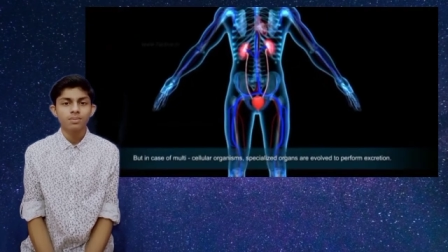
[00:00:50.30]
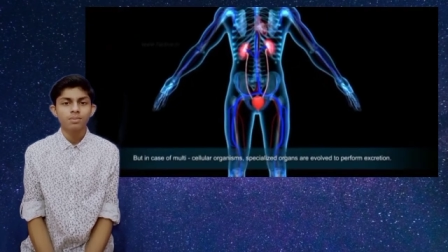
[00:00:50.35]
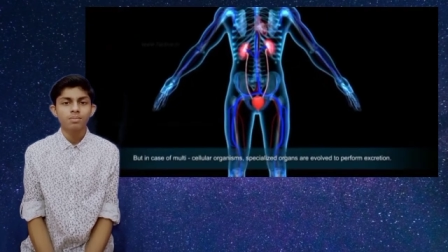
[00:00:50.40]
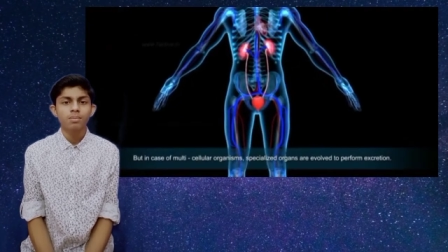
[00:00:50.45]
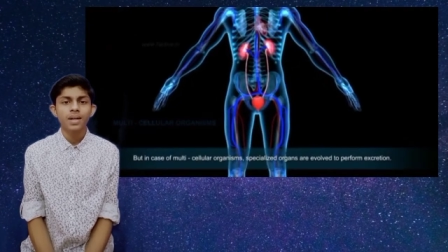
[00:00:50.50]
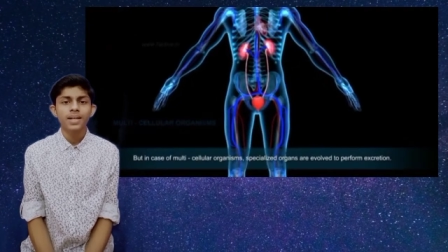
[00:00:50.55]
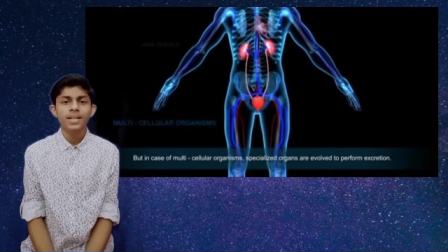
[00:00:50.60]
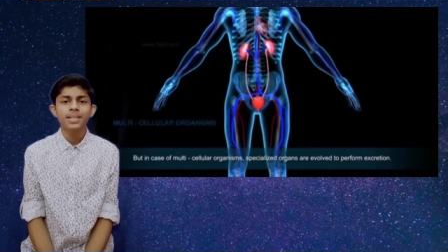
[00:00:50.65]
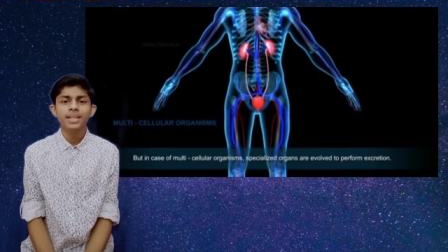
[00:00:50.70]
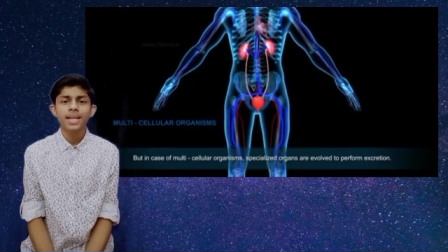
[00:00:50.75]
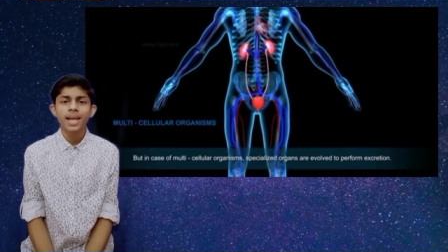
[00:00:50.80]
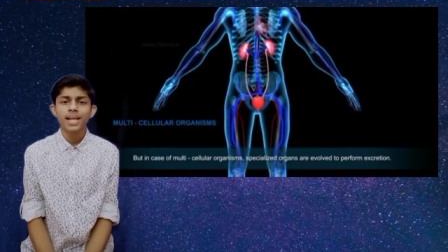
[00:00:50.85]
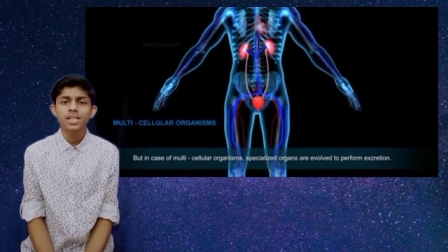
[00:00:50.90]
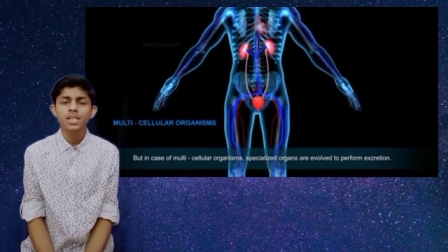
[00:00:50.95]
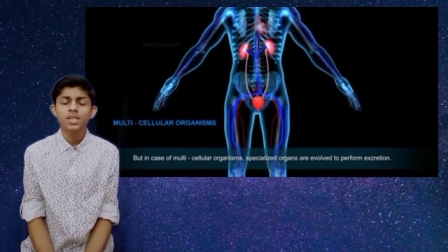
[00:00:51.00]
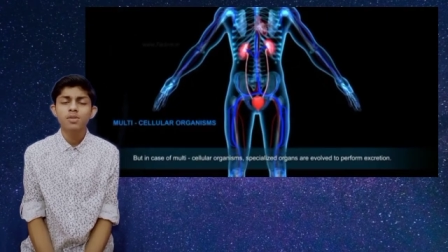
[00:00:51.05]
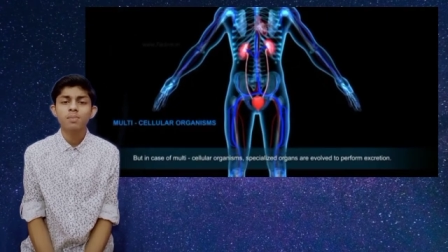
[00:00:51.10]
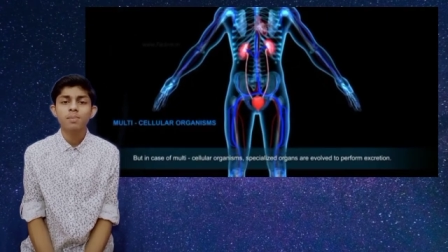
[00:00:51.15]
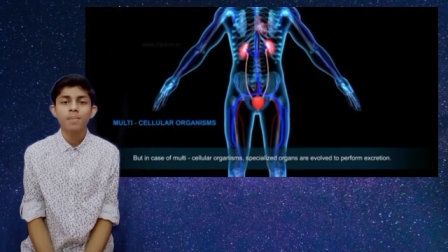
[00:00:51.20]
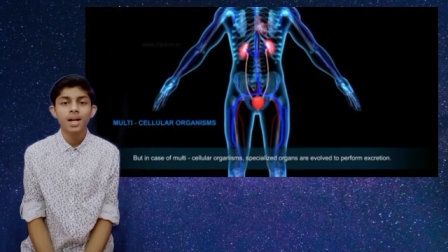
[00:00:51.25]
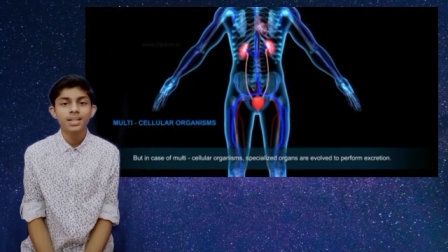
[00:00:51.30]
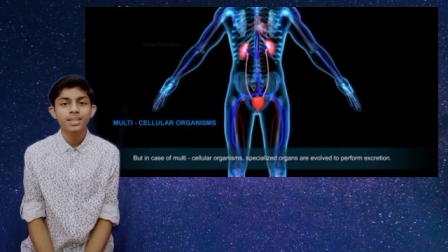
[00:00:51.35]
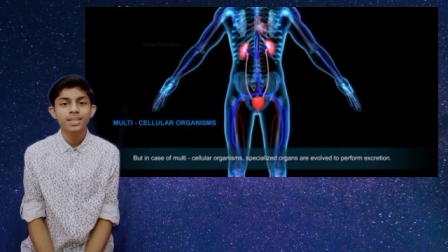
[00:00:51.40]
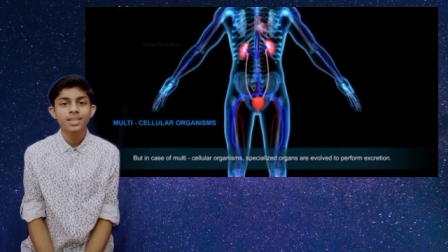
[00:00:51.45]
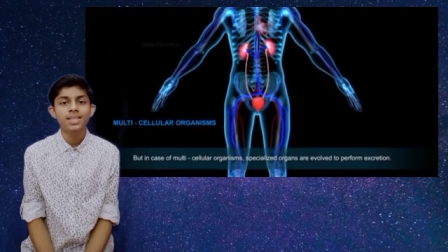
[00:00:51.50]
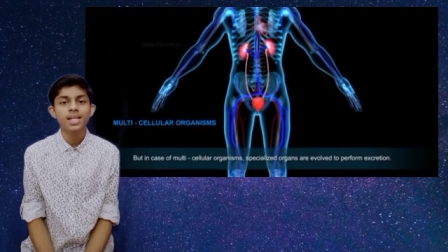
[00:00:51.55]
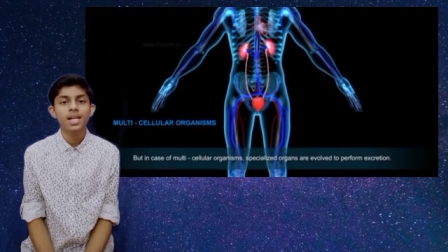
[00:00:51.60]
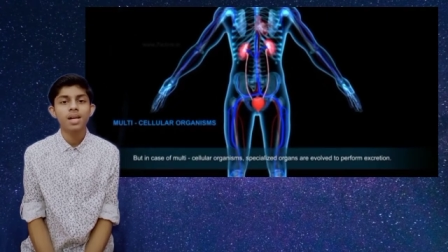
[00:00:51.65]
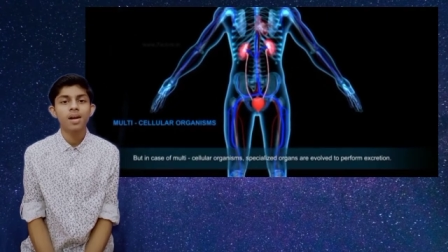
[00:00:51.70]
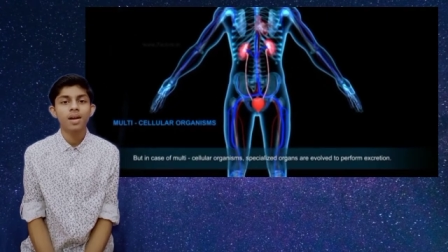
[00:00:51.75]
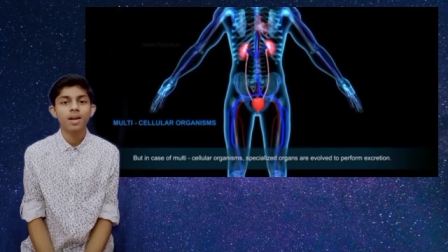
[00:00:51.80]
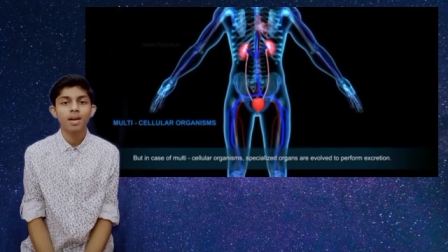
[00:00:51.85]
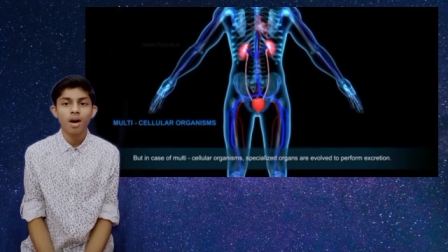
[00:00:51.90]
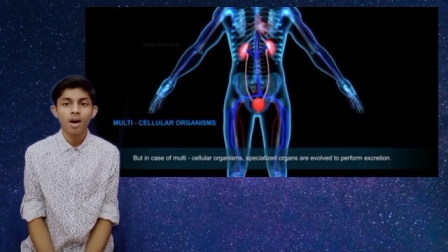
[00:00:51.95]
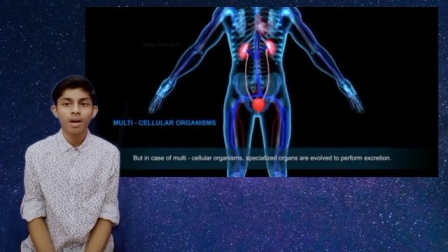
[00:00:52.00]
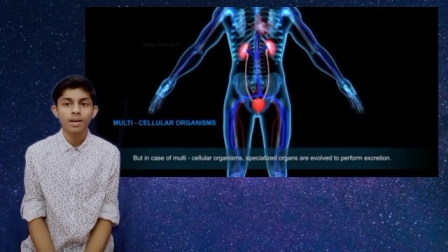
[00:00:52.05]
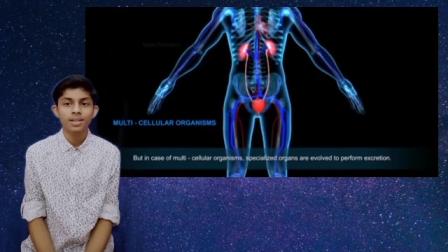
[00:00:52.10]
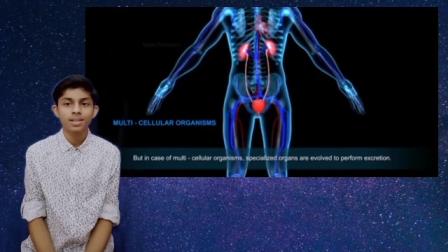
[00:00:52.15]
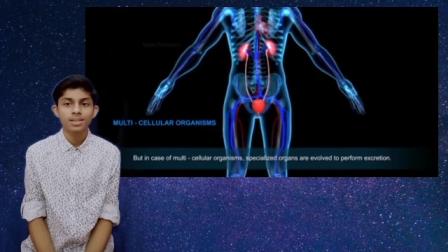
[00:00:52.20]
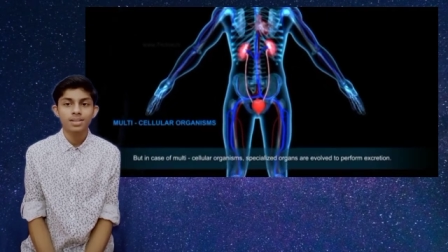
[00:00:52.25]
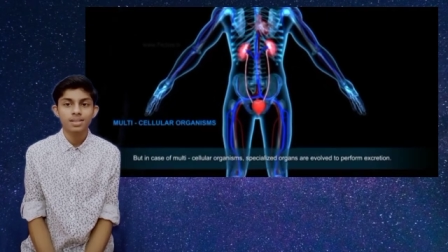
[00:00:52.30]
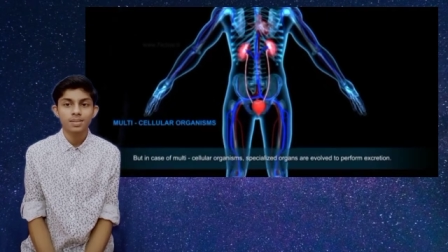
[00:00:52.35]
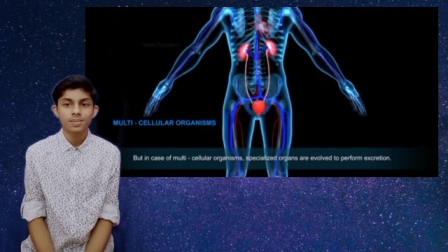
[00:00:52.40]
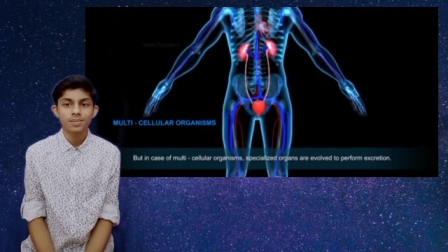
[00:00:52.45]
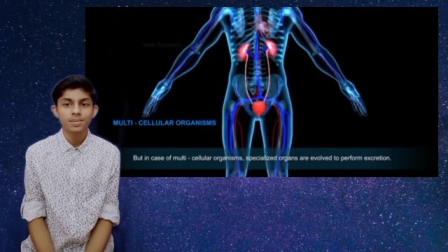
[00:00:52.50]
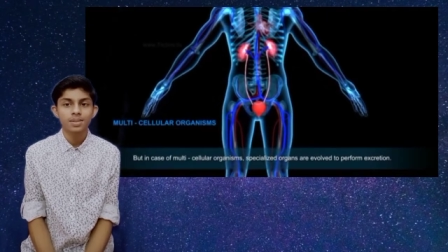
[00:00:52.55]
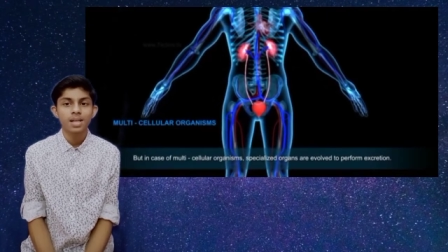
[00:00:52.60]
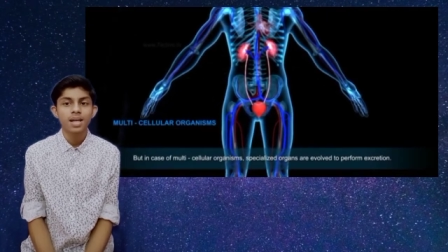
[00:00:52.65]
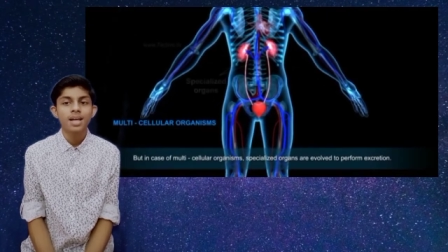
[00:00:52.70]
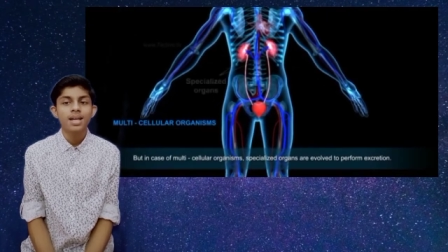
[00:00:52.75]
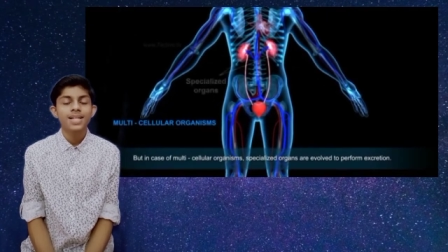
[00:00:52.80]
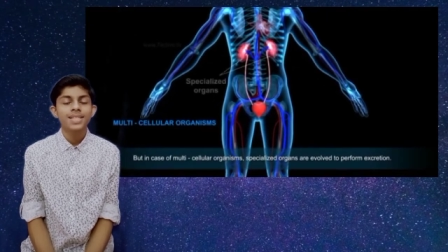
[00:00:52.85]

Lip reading: But in case of multicellular organisms,